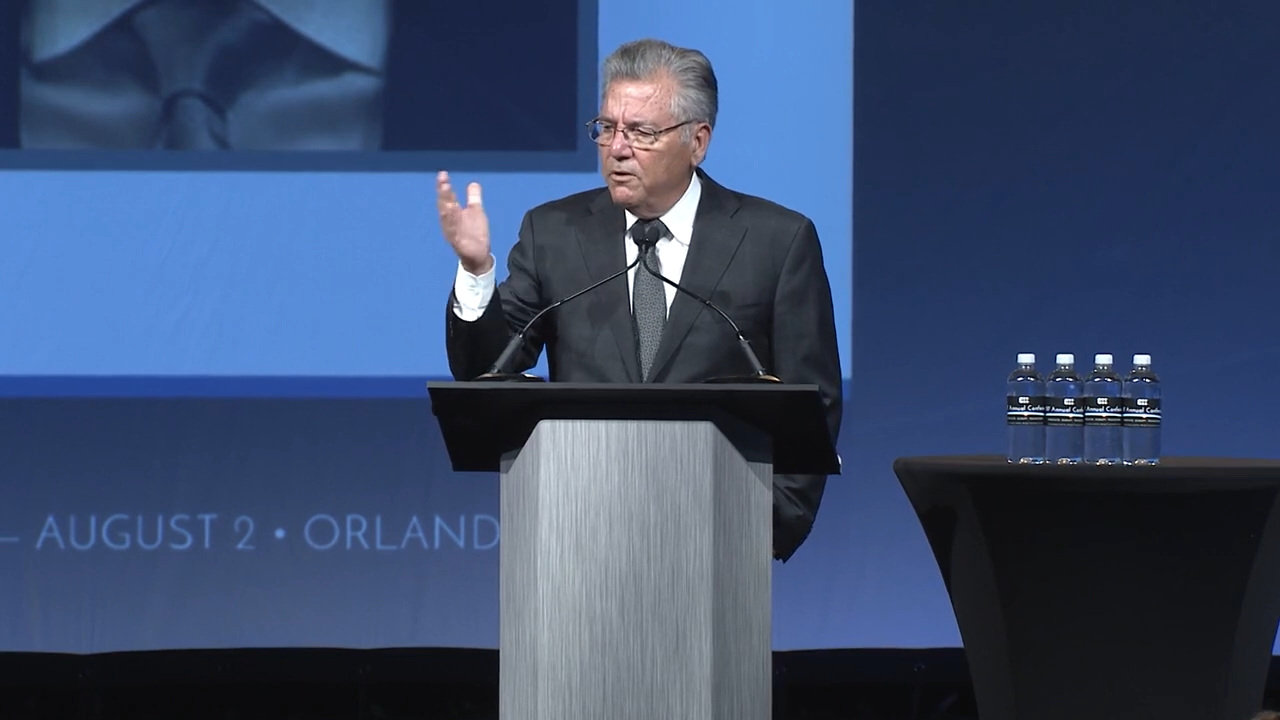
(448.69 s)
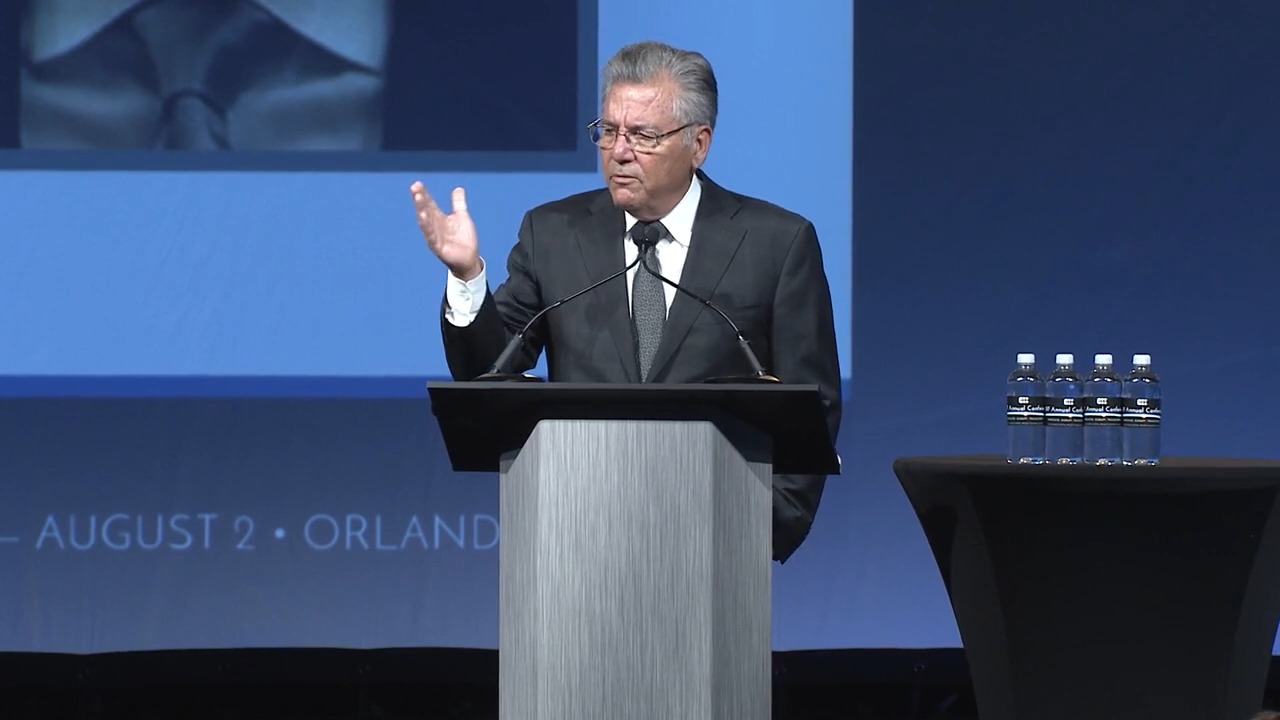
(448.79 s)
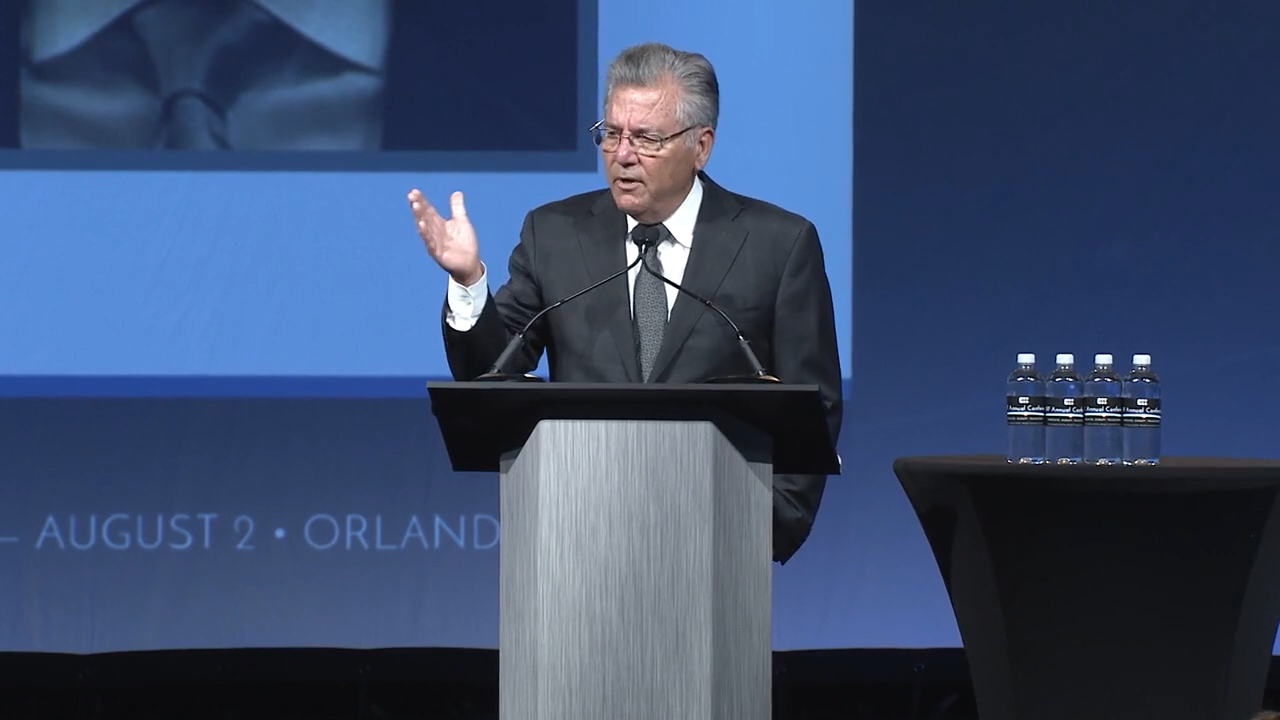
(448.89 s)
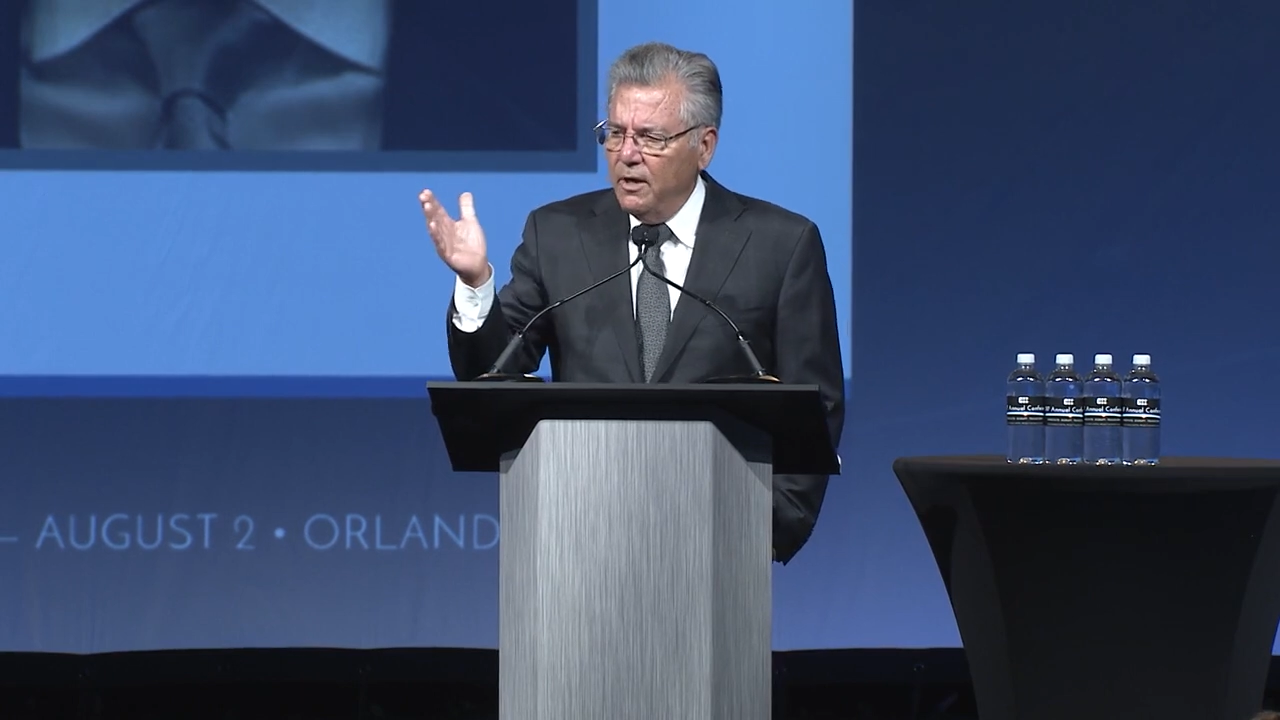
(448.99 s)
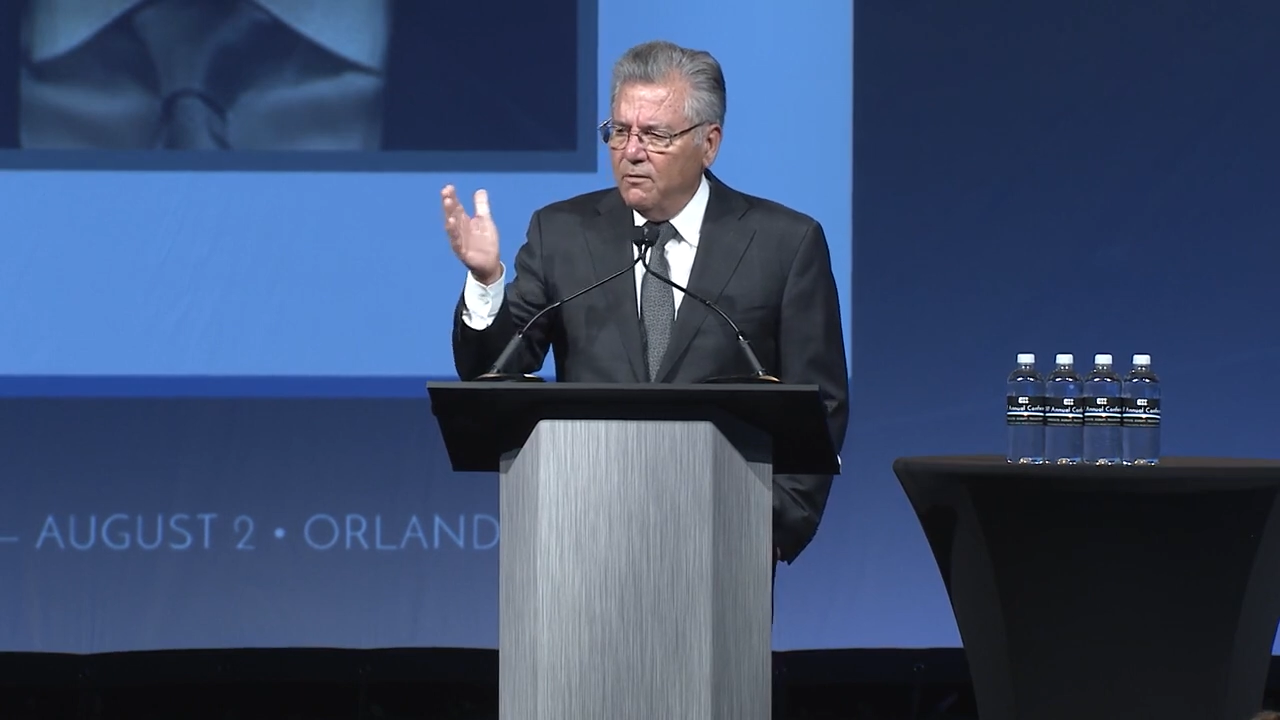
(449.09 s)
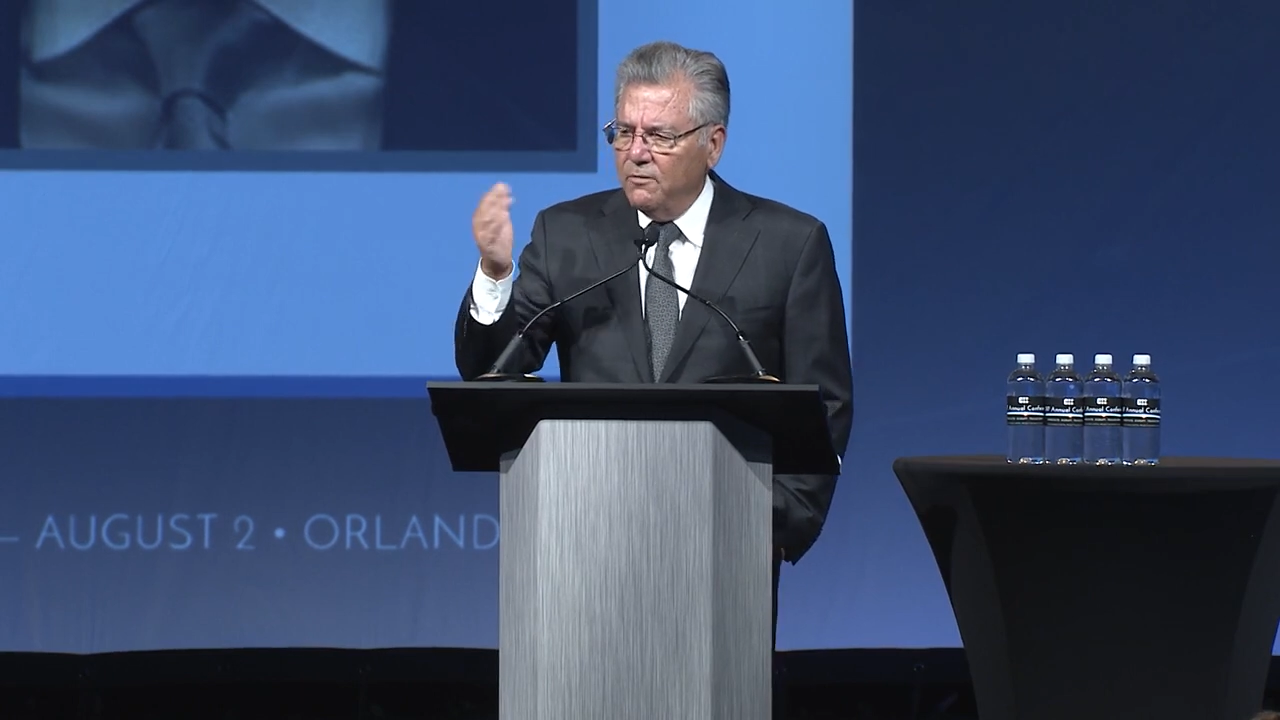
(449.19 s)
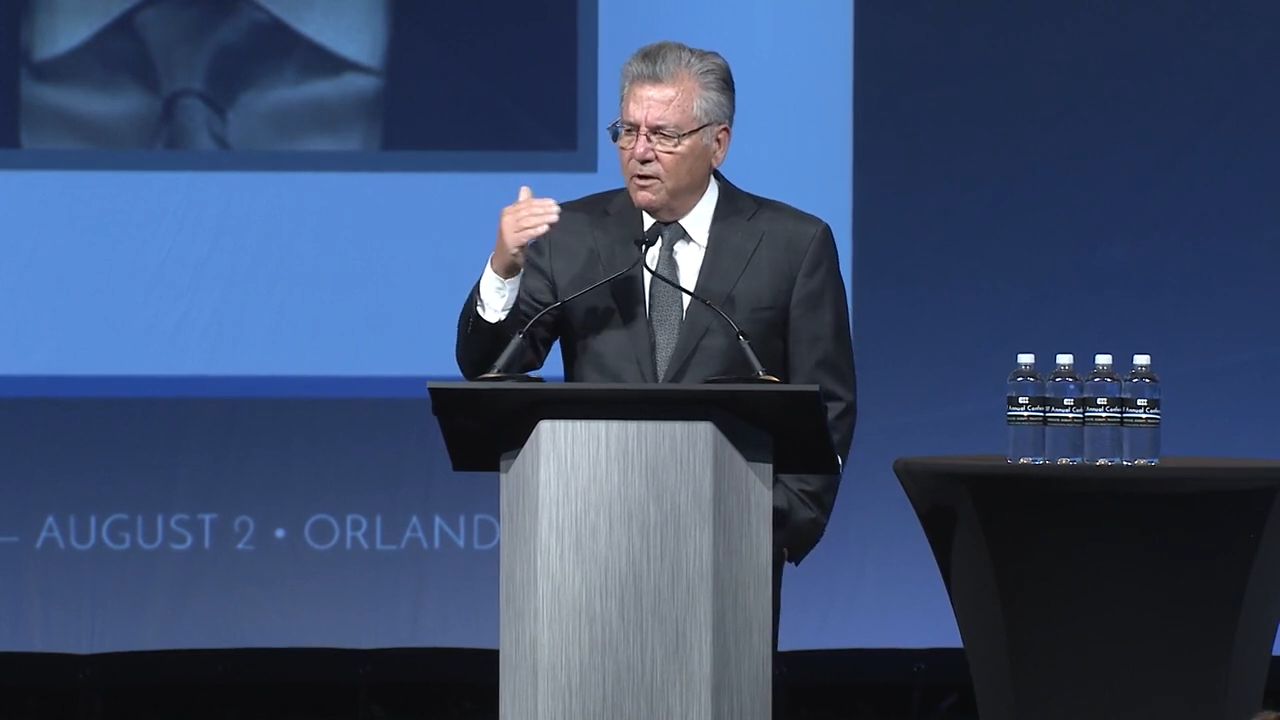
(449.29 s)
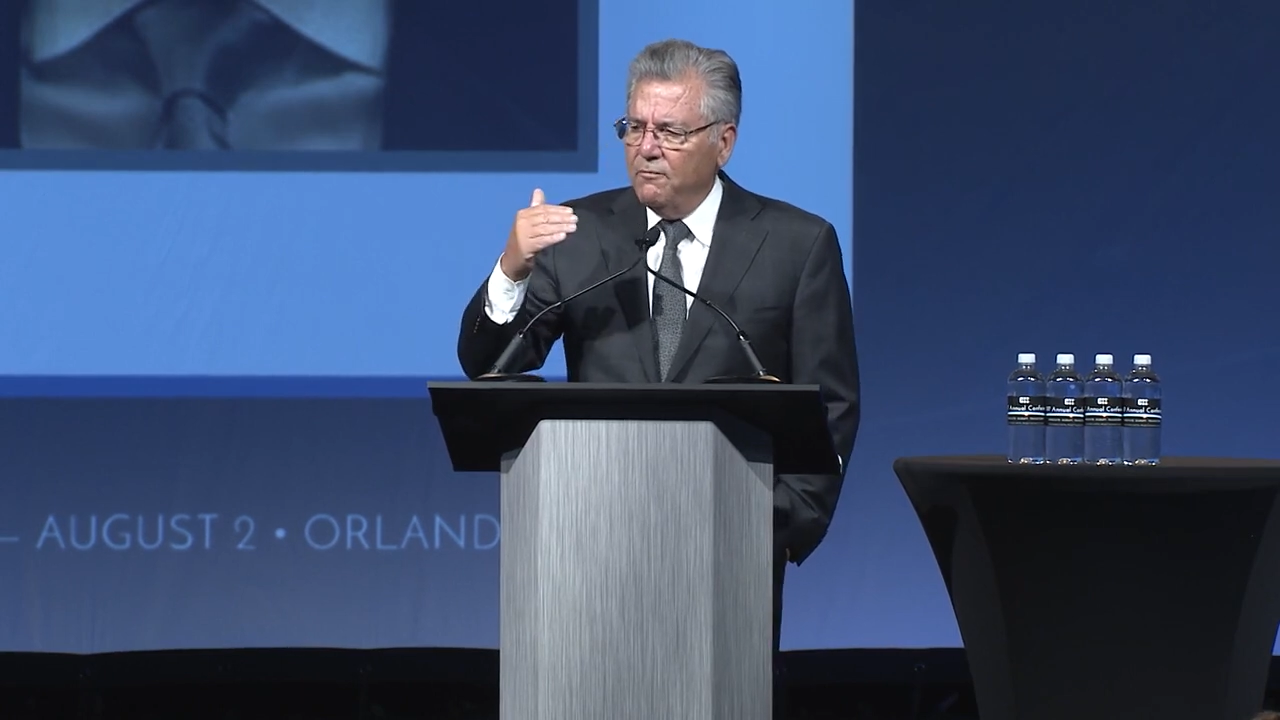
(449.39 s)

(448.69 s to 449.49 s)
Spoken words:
around trying